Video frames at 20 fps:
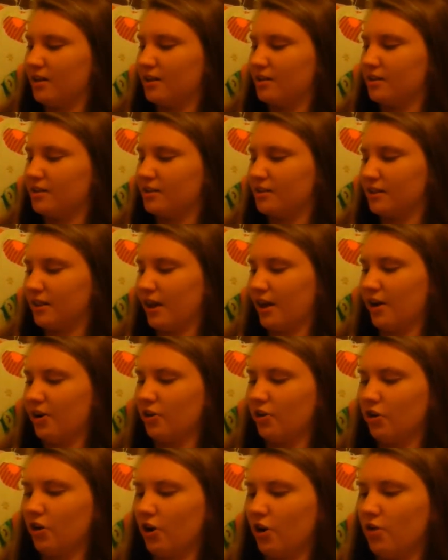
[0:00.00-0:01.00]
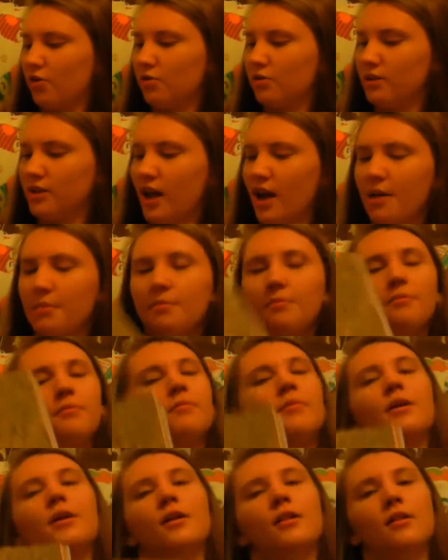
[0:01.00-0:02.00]
scarecrow type
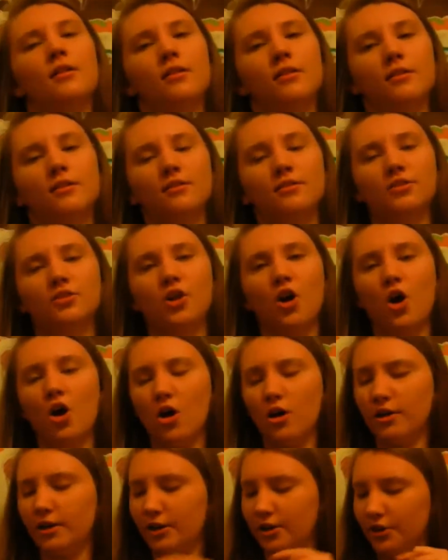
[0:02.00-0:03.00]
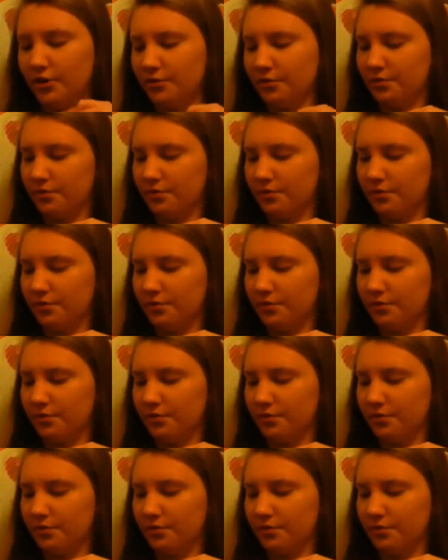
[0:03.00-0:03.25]
doll here.